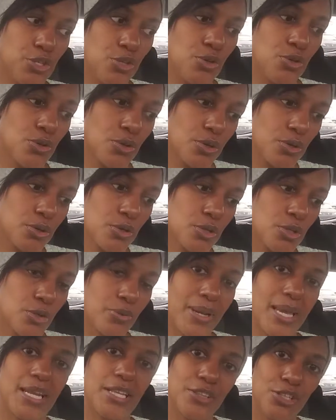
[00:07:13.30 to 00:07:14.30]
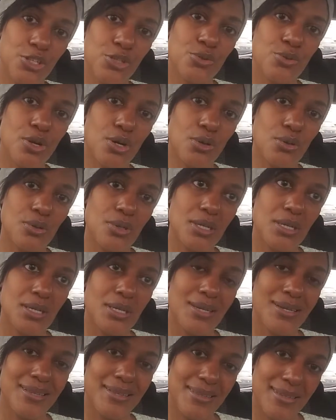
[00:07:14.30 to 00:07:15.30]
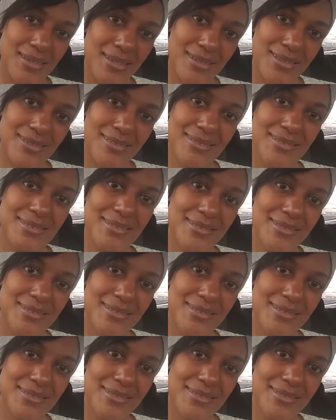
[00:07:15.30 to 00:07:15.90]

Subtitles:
you're creating the new goal, then